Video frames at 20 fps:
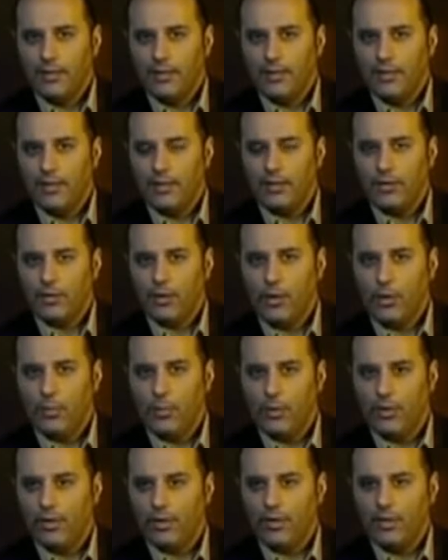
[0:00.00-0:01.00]
is in
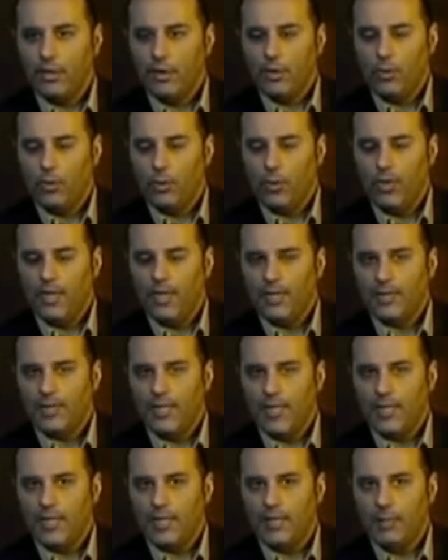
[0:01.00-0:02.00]
turmoil, what is
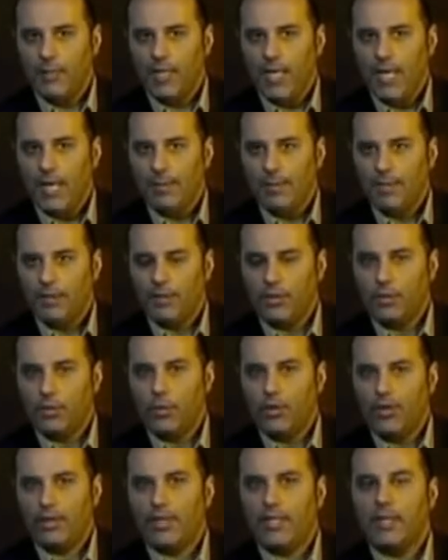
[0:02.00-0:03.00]
likely to be happening to the
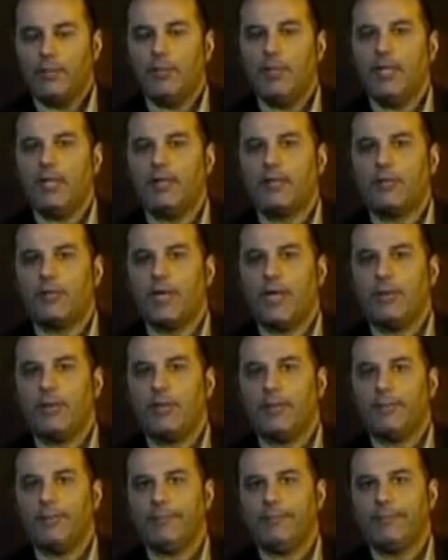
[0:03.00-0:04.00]
world that he builds around him?